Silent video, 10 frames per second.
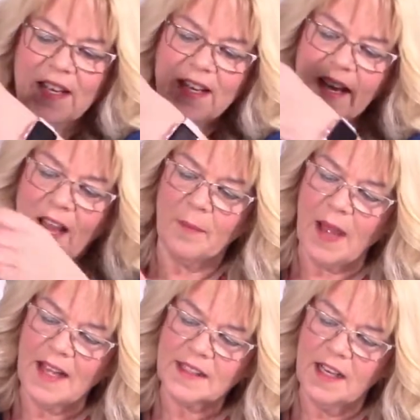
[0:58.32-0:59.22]

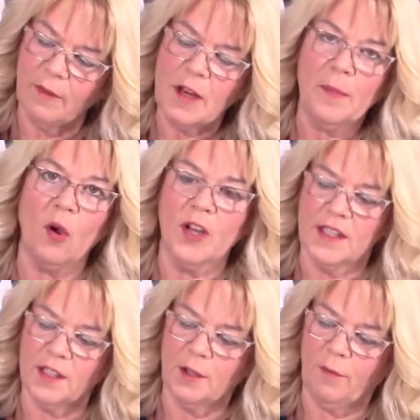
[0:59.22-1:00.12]
Has a lovely pocket at the